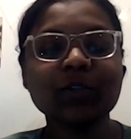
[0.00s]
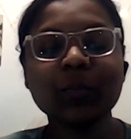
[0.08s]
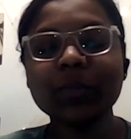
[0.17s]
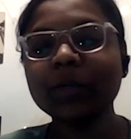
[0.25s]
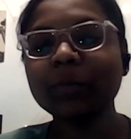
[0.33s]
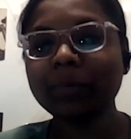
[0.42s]

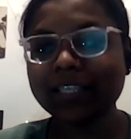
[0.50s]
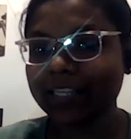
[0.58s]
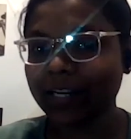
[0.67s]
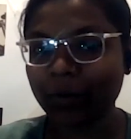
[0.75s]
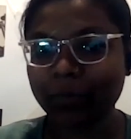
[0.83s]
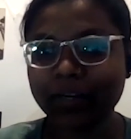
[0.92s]
So will you
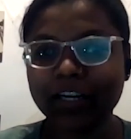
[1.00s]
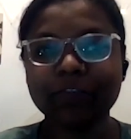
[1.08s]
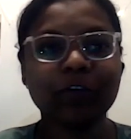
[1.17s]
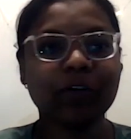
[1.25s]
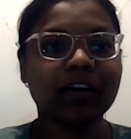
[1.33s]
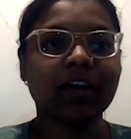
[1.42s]
please
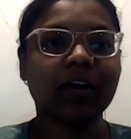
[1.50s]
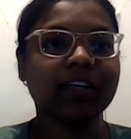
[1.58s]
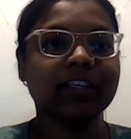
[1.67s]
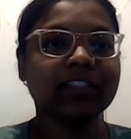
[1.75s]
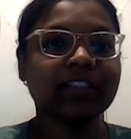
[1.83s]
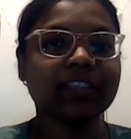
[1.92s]
elaborate for an
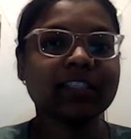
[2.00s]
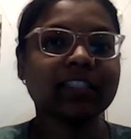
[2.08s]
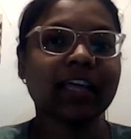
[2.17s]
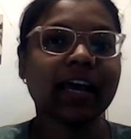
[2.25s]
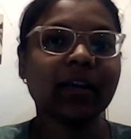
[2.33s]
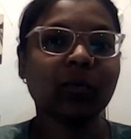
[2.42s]
audience
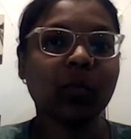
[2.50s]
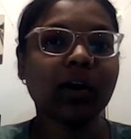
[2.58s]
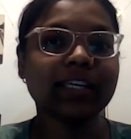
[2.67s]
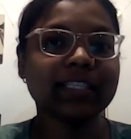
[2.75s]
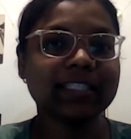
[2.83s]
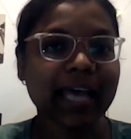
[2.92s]
that
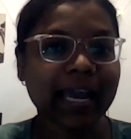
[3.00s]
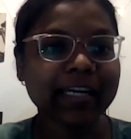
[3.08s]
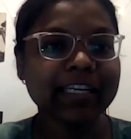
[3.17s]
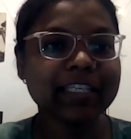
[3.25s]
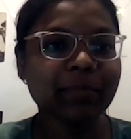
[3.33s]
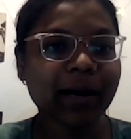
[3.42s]
what
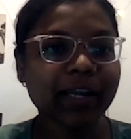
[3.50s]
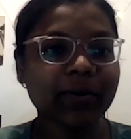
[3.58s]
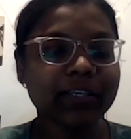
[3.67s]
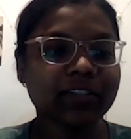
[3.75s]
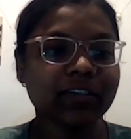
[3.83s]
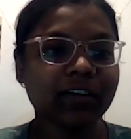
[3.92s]
exactly is
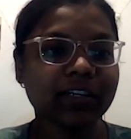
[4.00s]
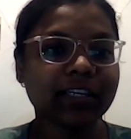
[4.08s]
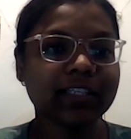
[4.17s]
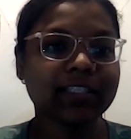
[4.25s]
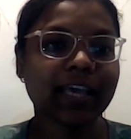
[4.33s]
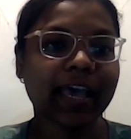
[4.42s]

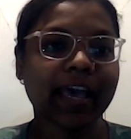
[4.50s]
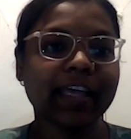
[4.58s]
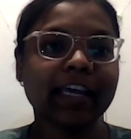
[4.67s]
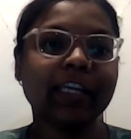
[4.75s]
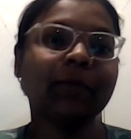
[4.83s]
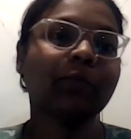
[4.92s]
bioastronautics
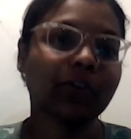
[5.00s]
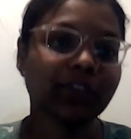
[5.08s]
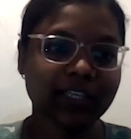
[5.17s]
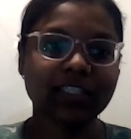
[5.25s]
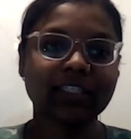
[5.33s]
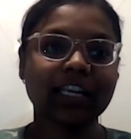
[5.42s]
and any
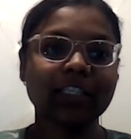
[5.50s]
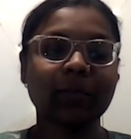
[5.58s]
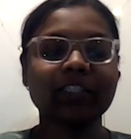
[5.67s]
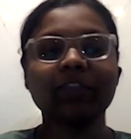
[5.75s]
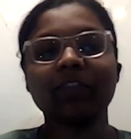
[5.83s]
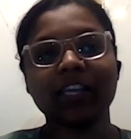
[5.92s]
projects that
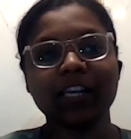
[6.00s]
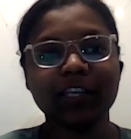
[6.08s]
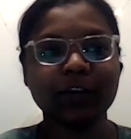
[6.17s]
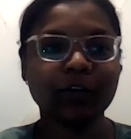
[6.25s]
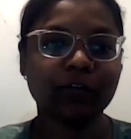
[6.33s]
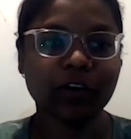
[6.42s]
specifically
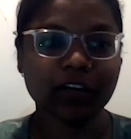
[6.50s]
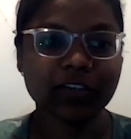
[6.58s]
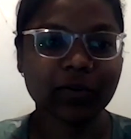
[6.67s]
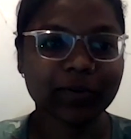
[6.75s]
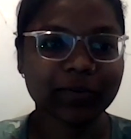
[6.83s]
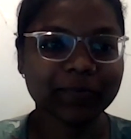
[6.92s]
you've
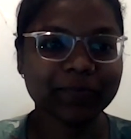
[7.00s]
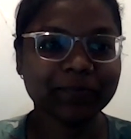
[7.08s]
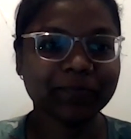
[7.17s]
worked on?